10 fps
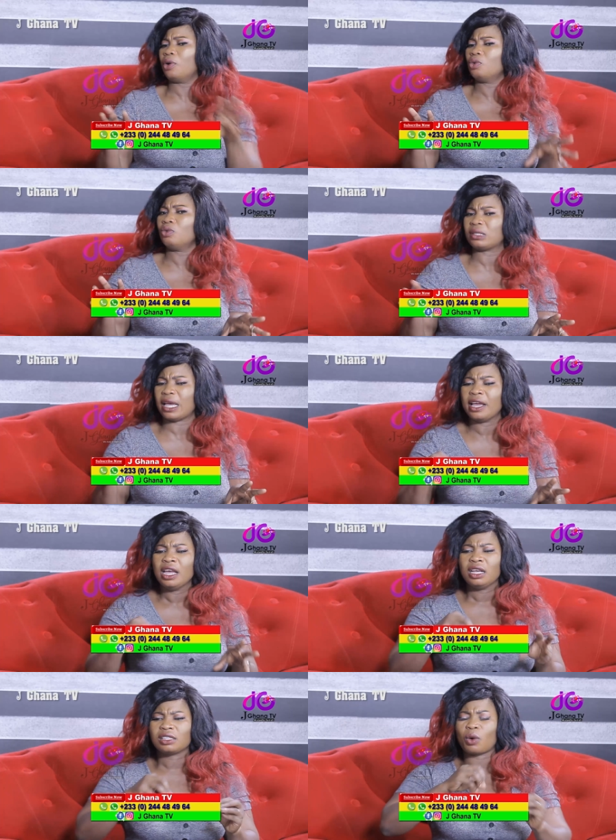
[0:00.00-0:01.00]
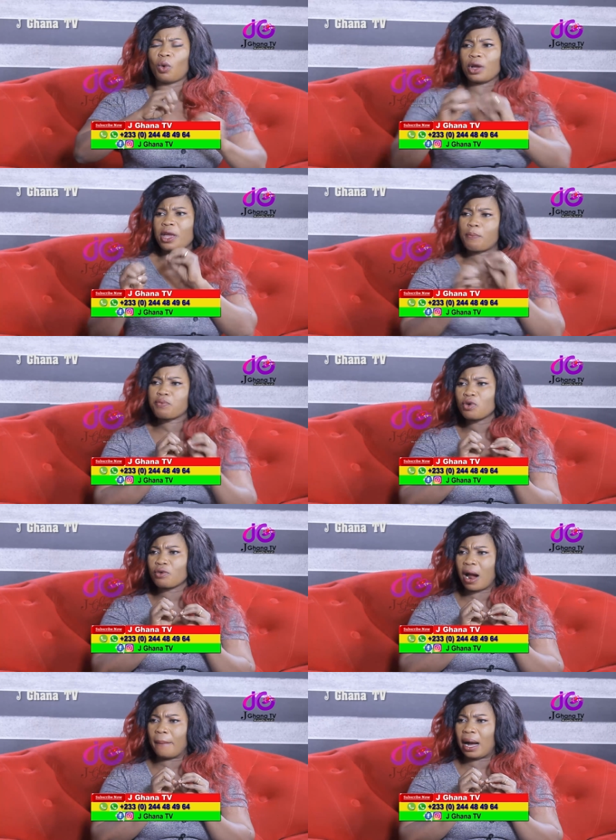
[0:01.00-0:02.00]
won say wo ye
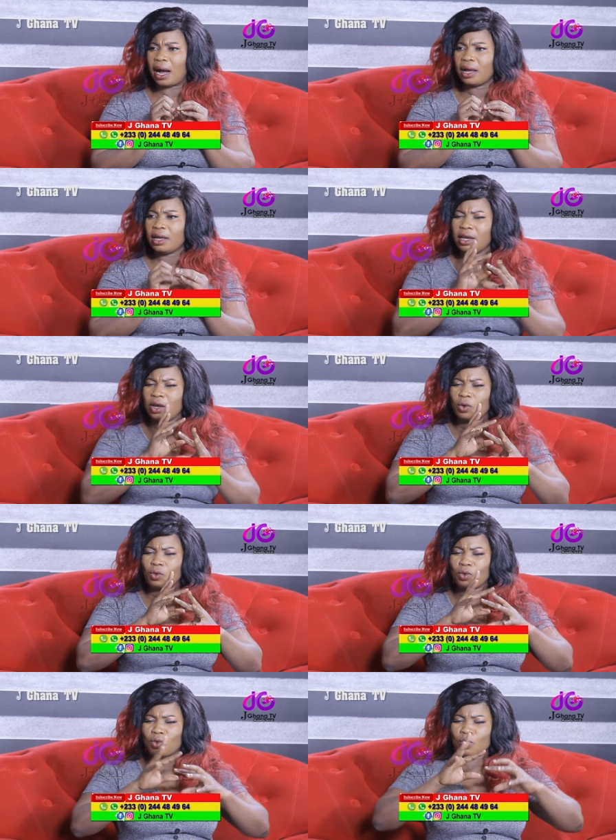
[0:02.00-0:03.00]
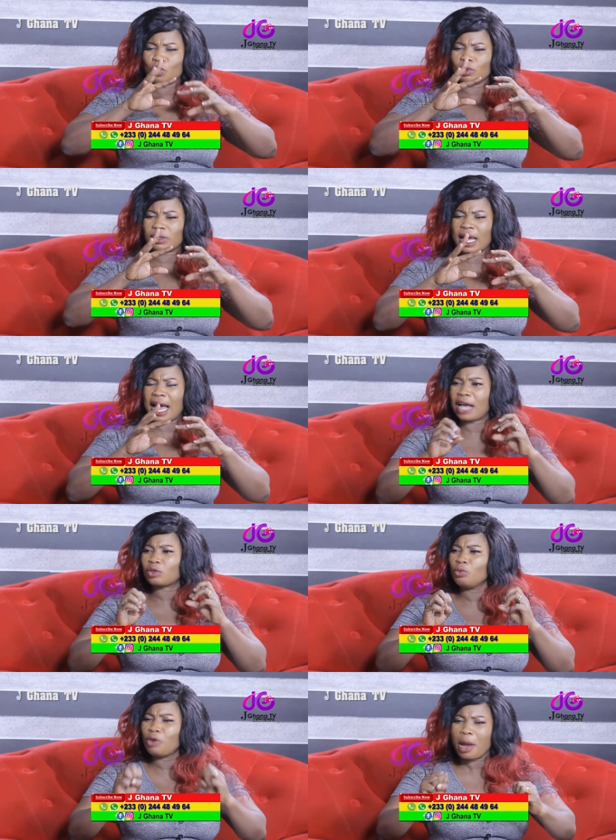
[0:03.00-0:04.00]
programmer who say I
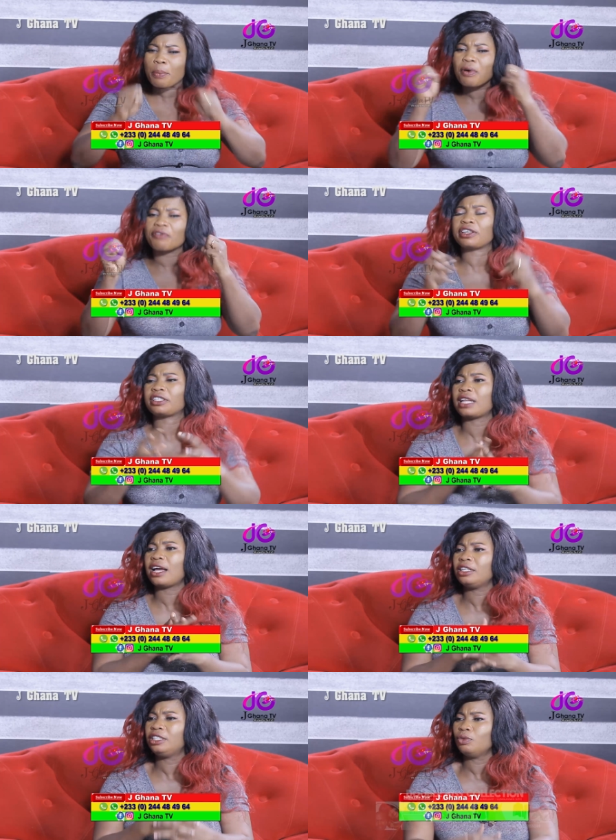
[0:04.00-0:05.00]
should be a professional